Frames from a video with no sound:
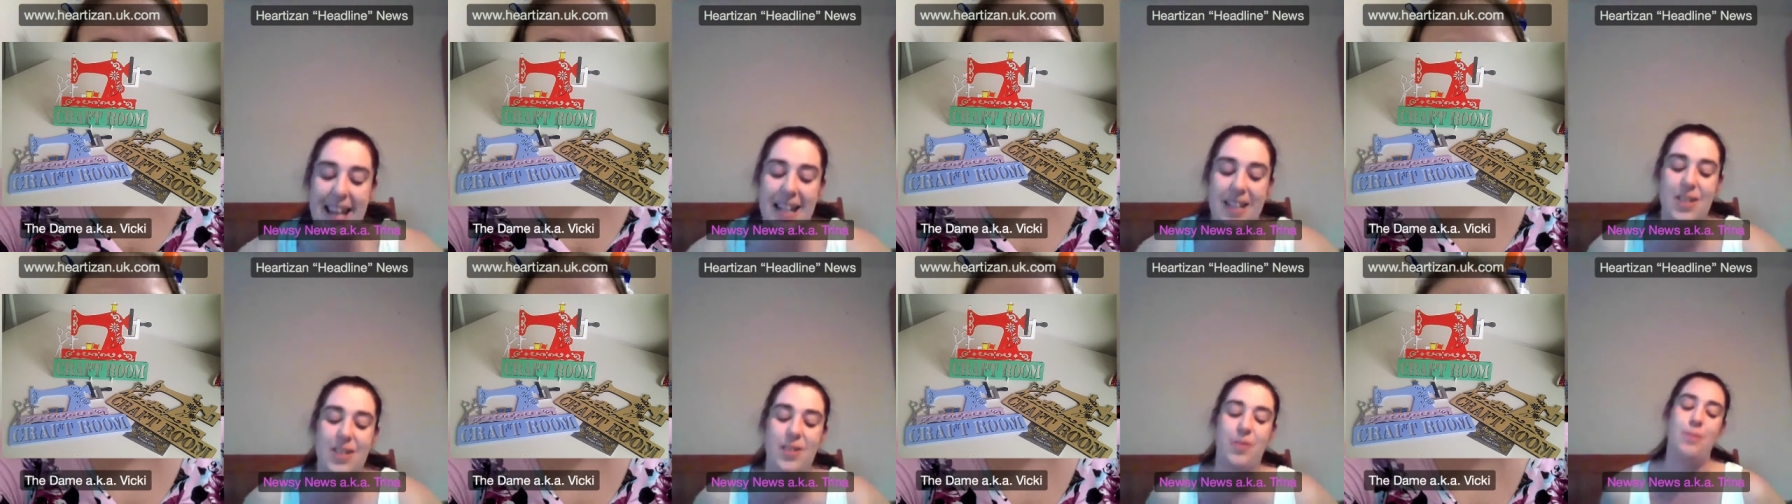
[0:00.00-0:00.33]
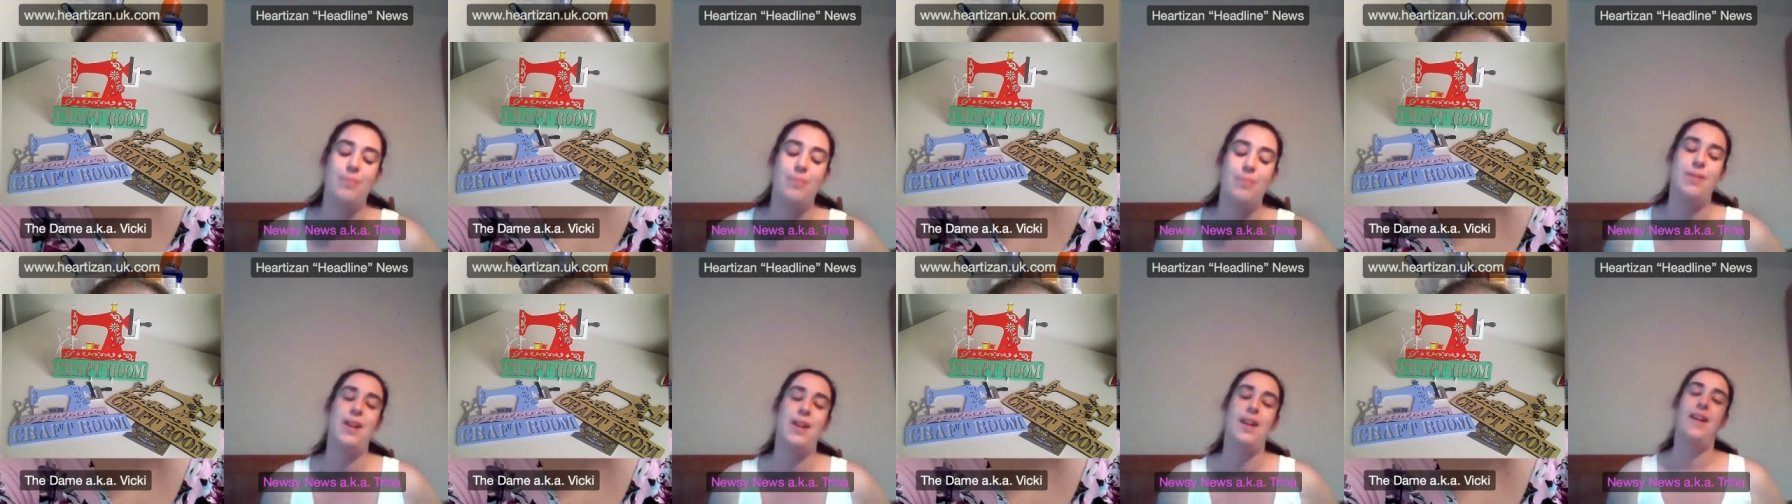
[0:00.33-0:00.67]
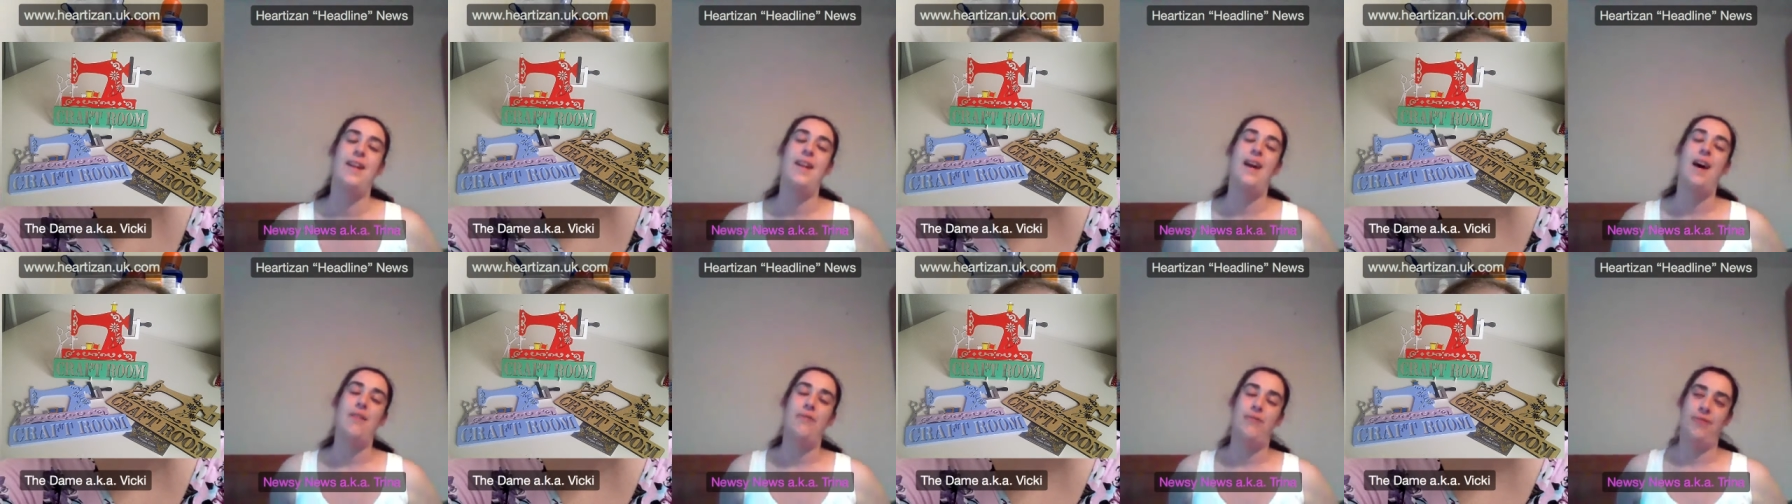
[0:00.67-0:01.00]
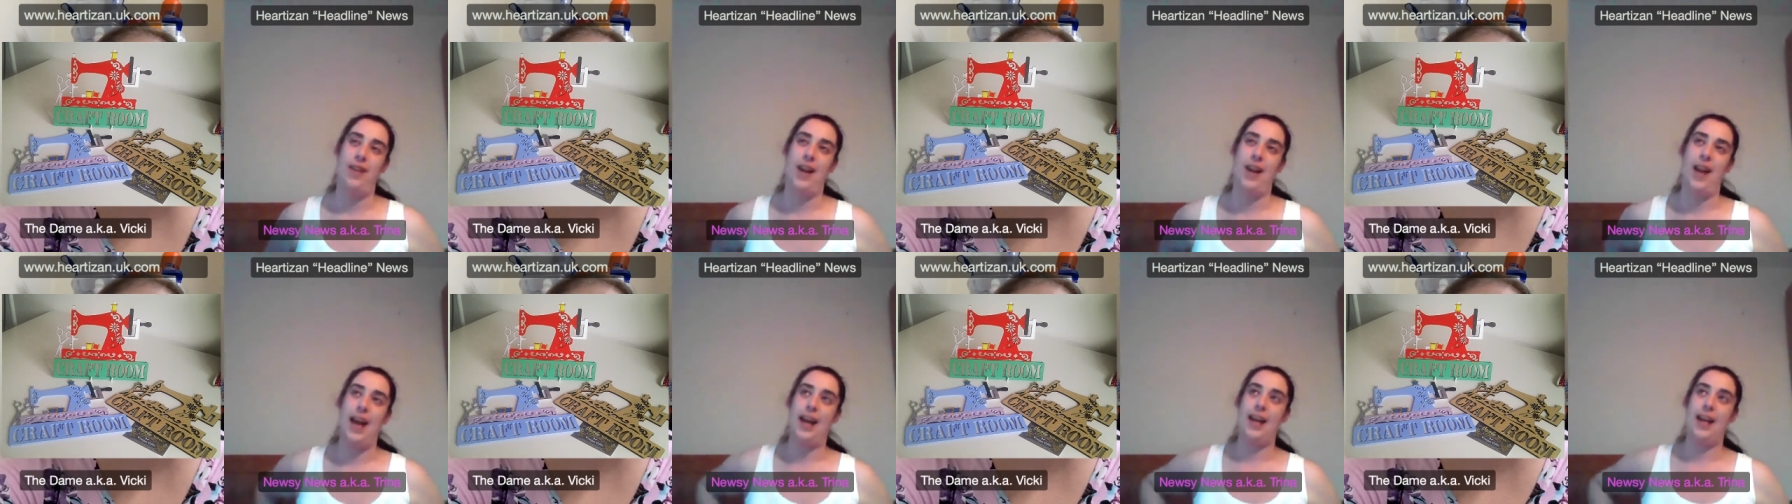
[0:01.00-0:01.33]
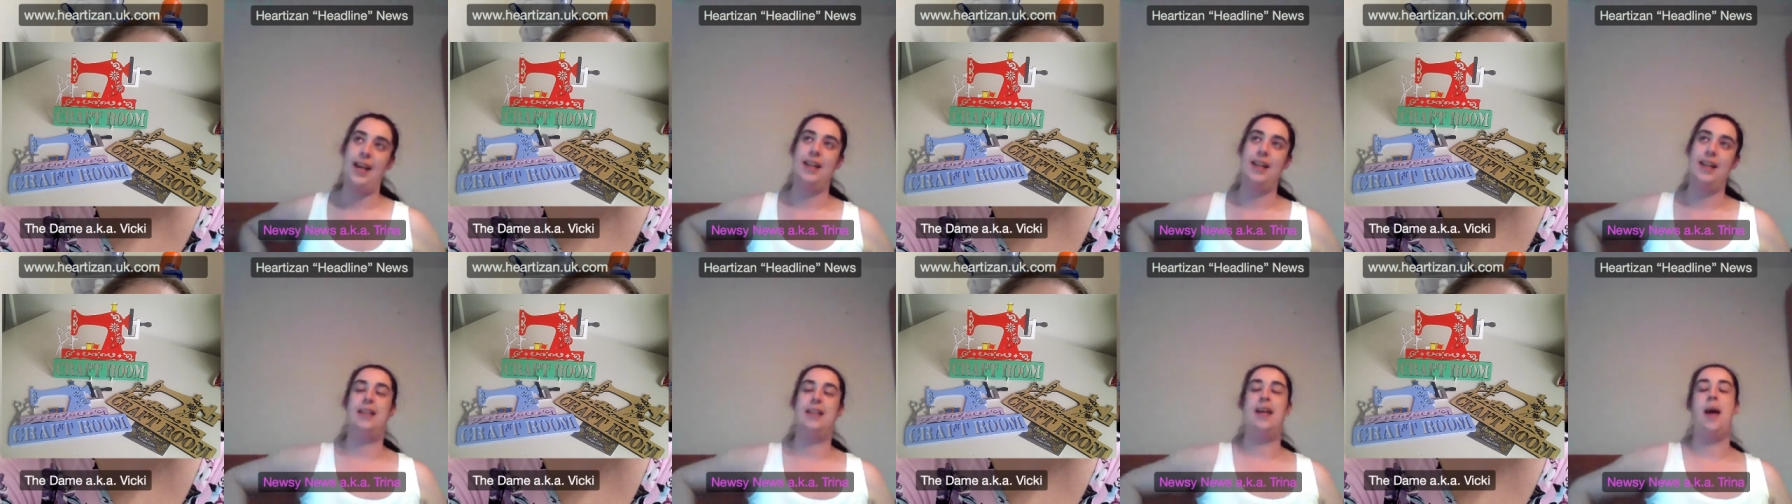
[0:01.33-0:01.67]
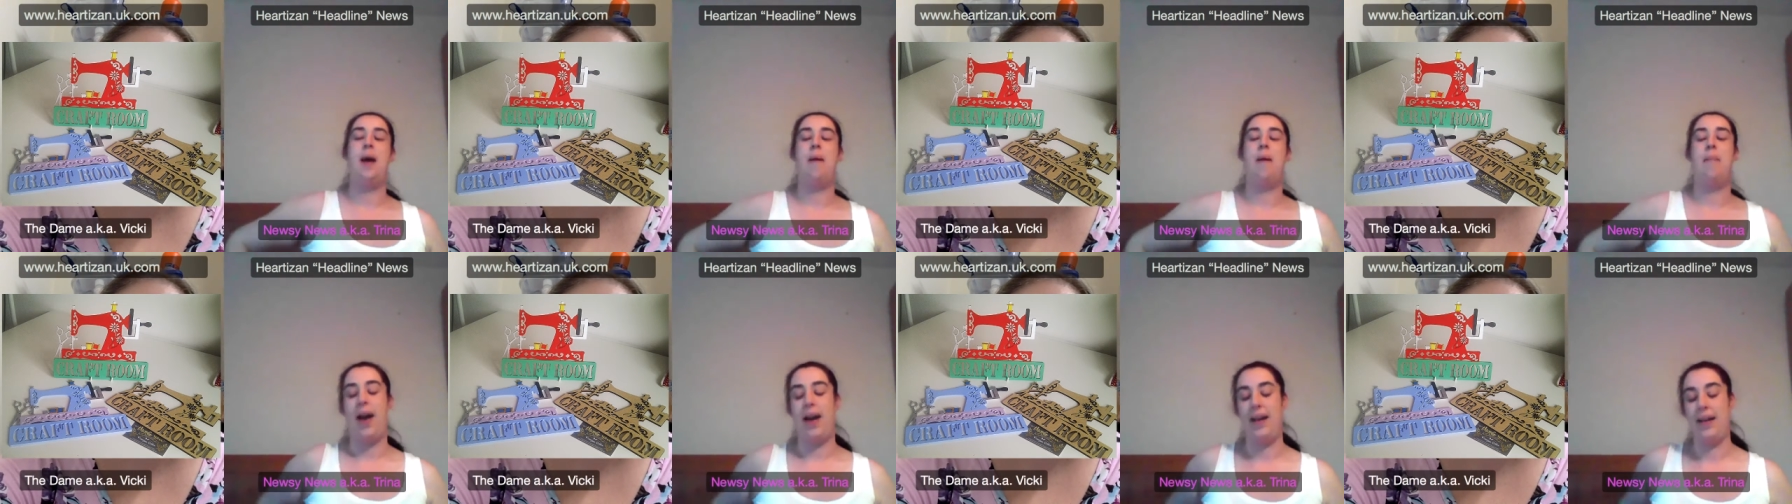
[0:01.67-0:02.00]
is from the lovely,
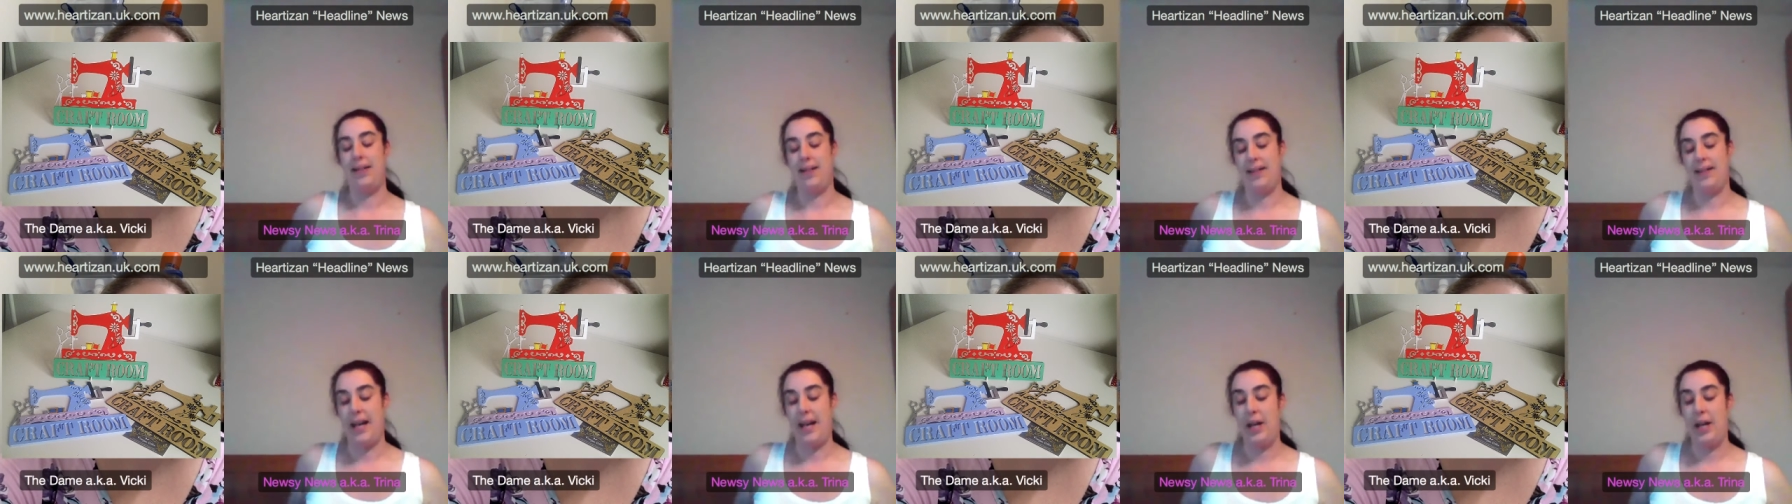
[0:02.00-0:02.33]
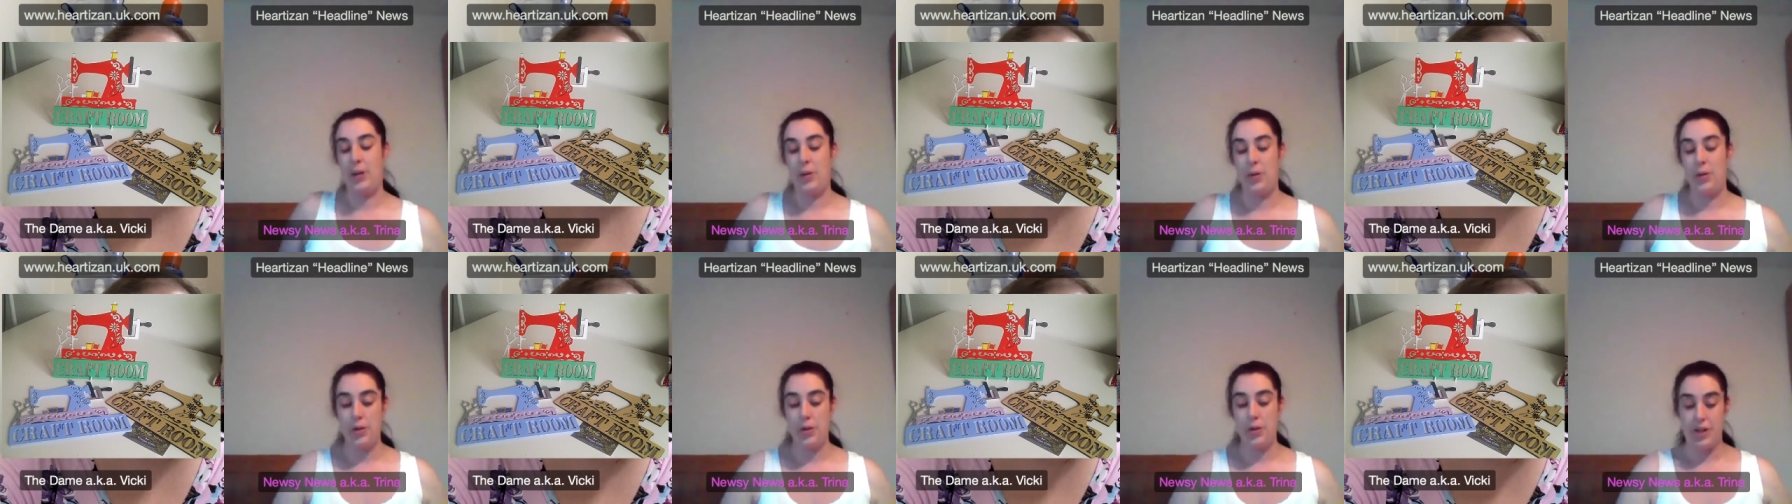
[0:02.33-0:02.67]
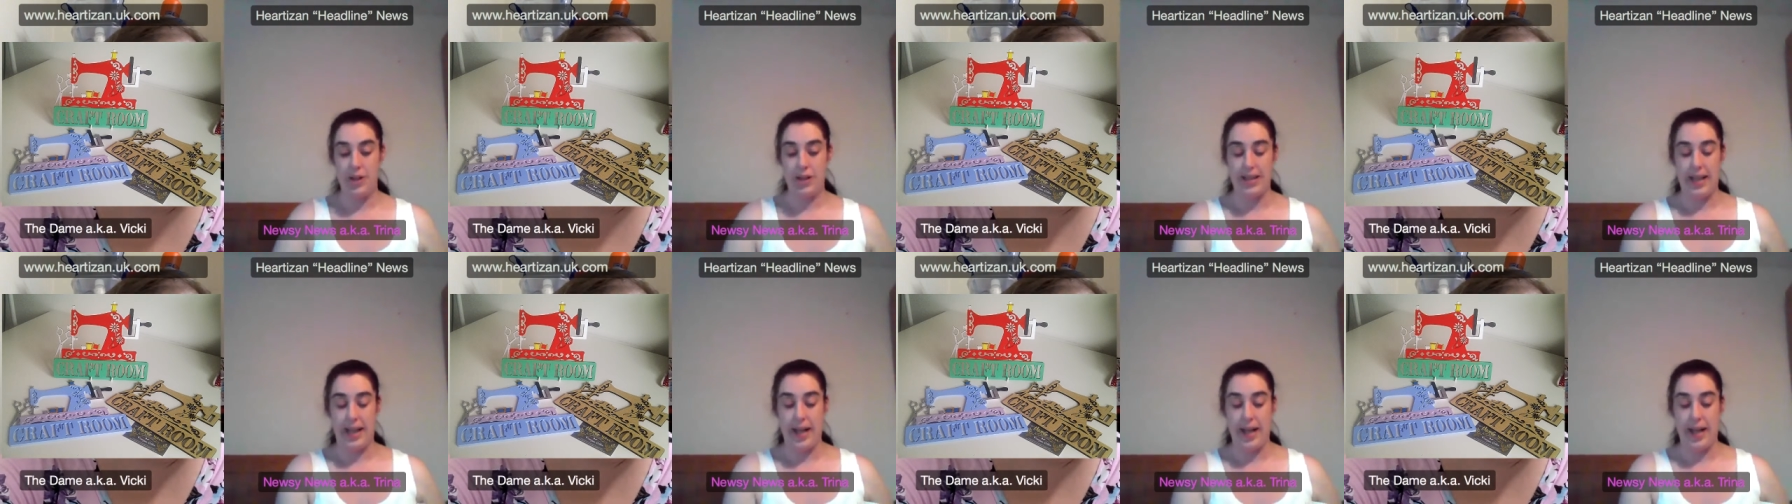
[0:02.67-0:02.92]
the amazing, gorgeous